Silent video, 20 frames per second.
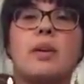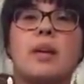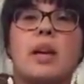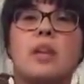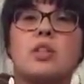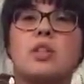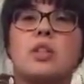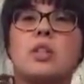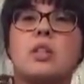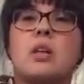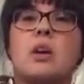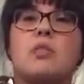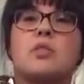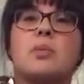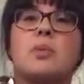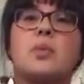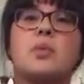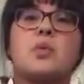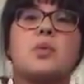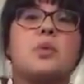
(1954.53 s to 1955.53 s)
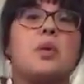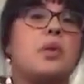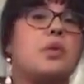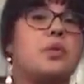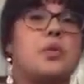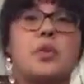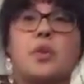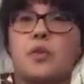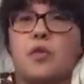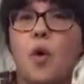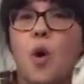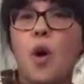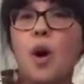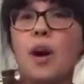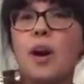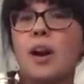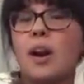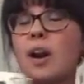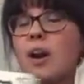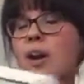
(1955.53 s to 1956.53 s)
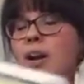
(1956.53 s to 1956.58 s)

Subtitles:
Now she's comfortable doing 3 or 4.